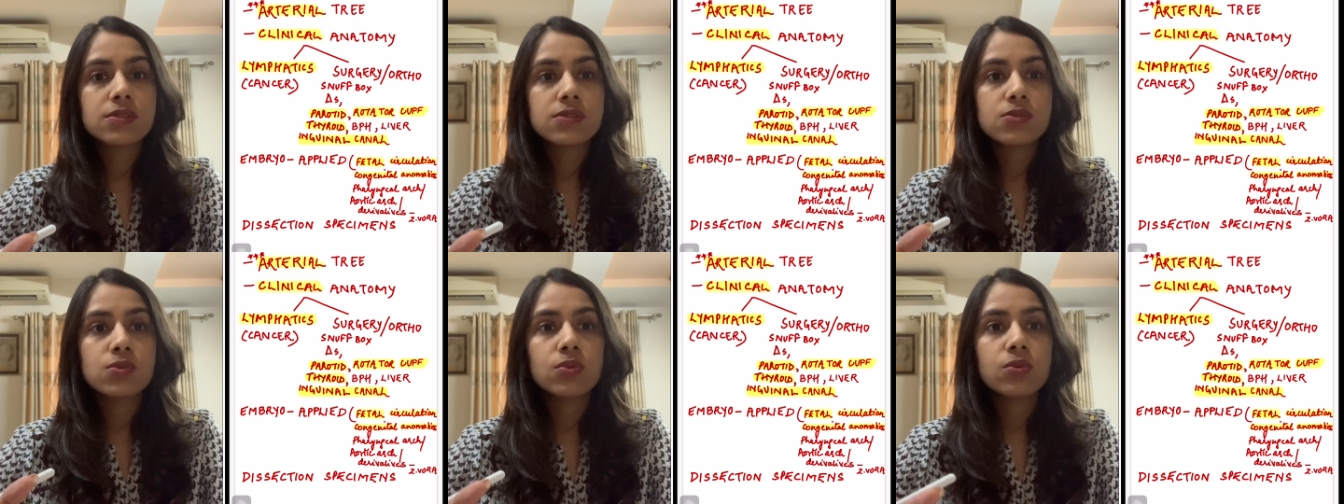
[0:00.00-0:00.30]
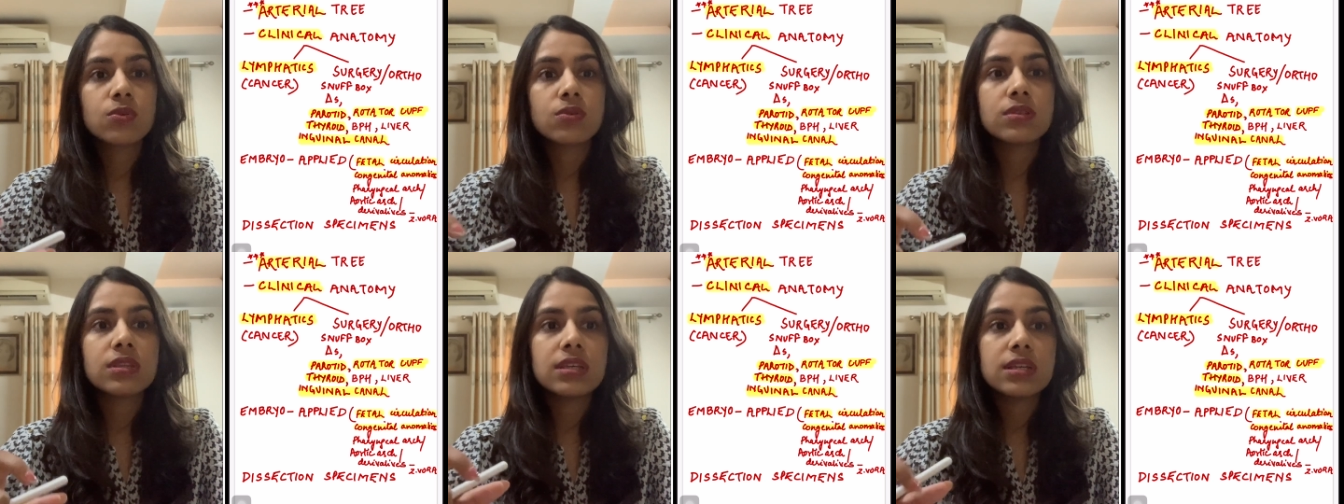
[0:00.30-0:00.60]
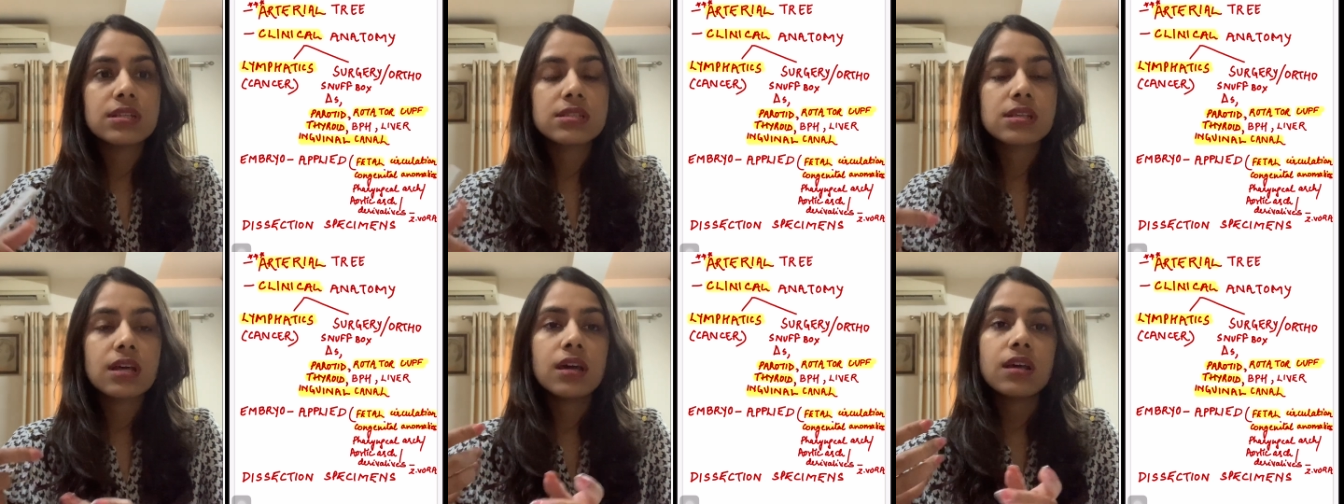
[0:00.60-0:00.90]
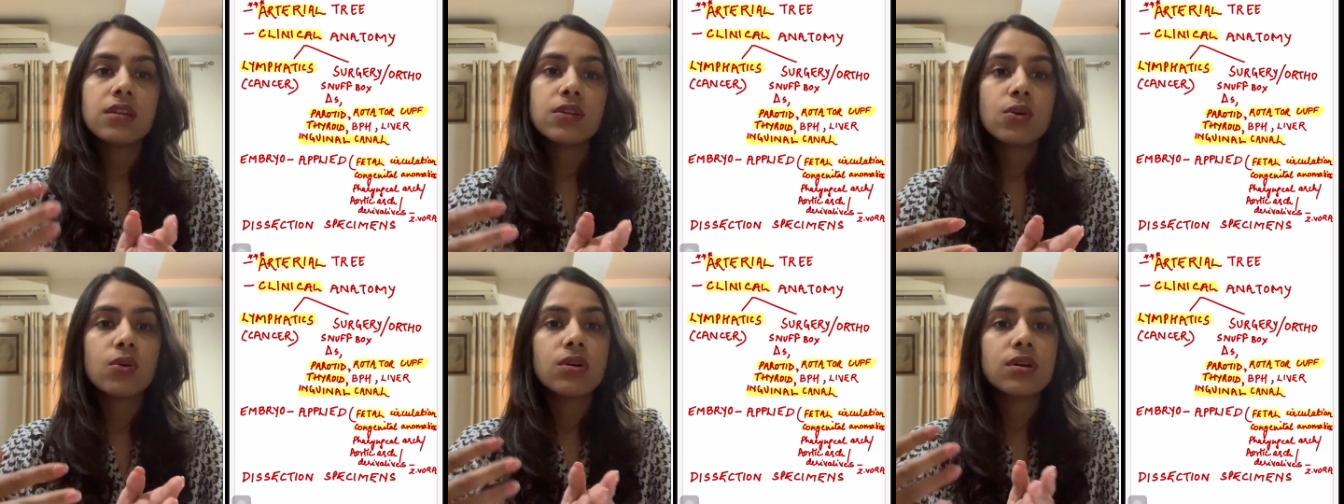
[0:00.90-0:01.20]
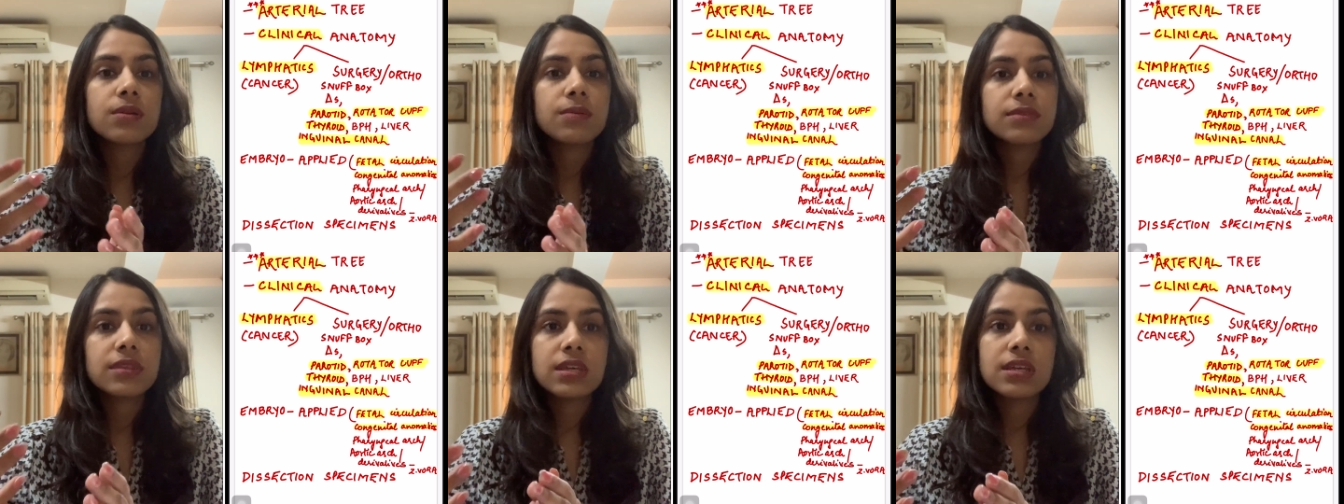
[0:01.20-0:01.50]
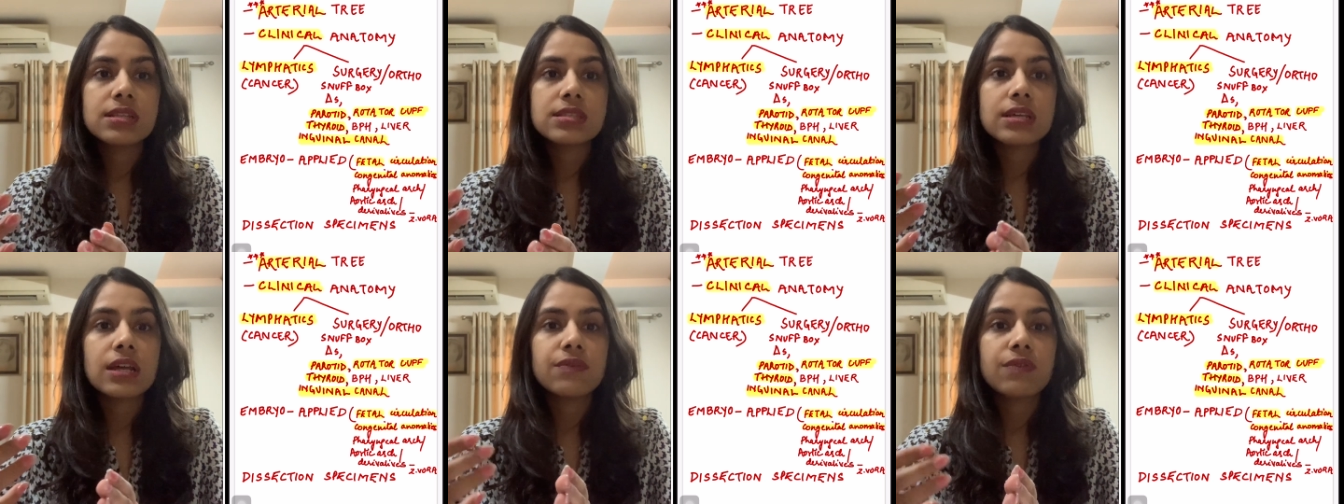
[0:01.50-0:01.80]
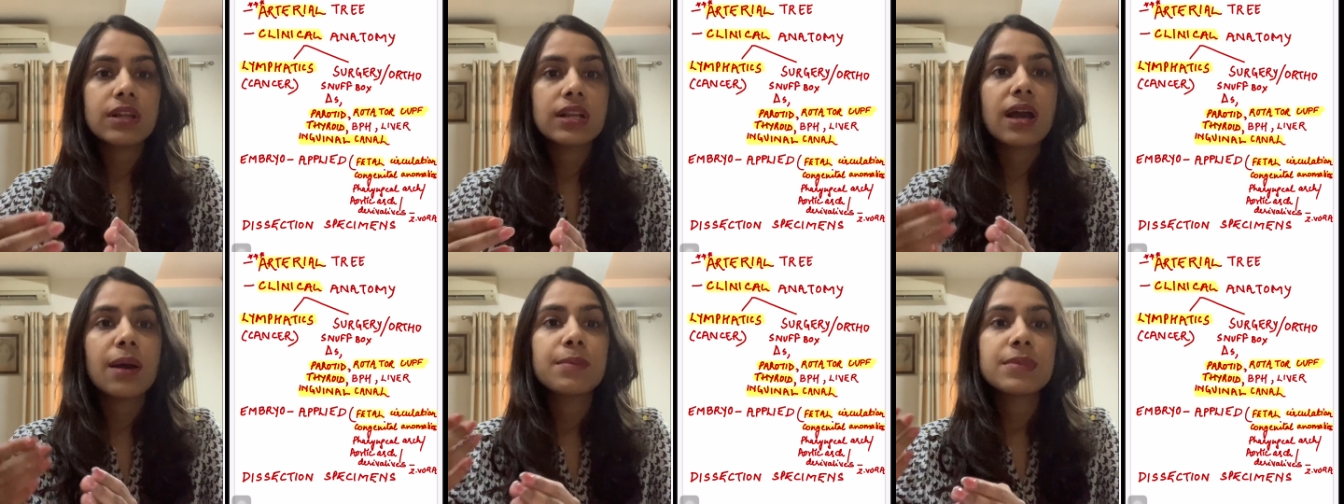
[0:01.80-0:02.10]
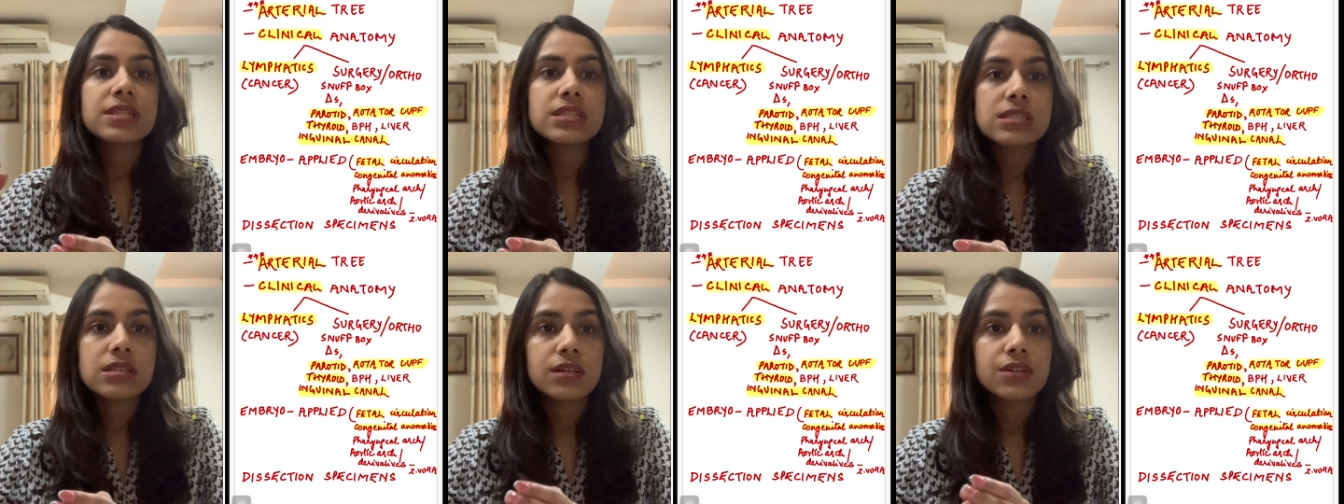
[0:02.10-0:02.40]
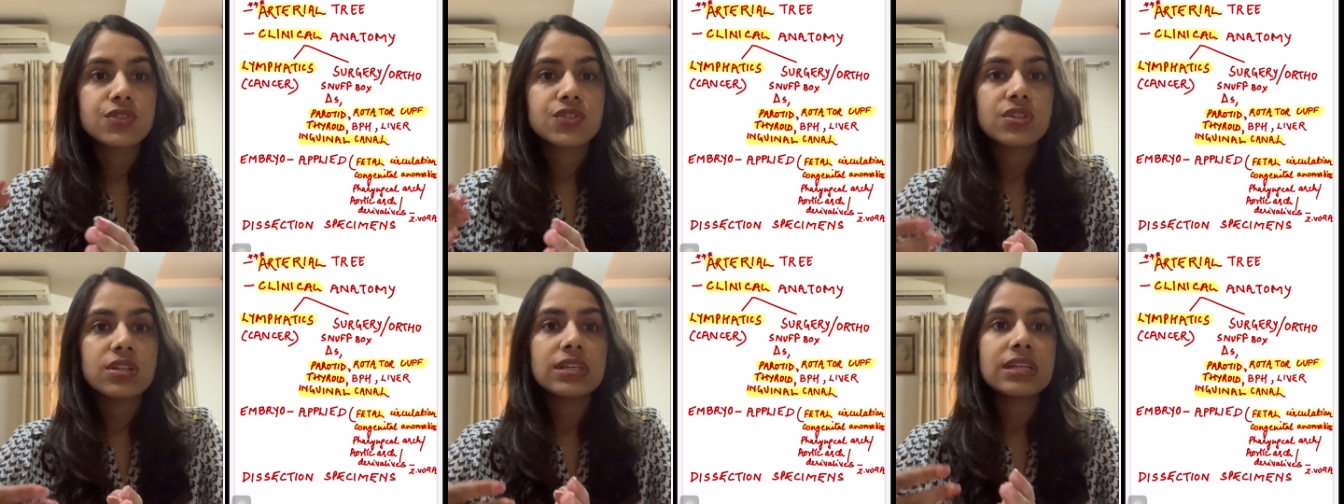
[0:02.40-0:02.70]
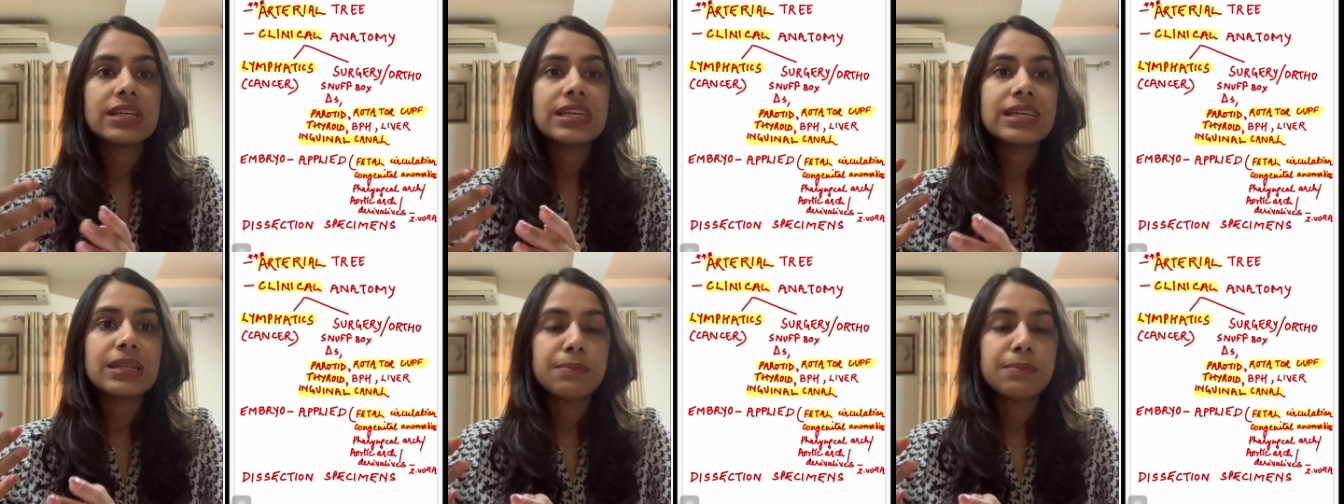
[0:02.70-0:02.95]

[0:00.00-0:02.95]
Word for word: So these are your things that will come in surgery,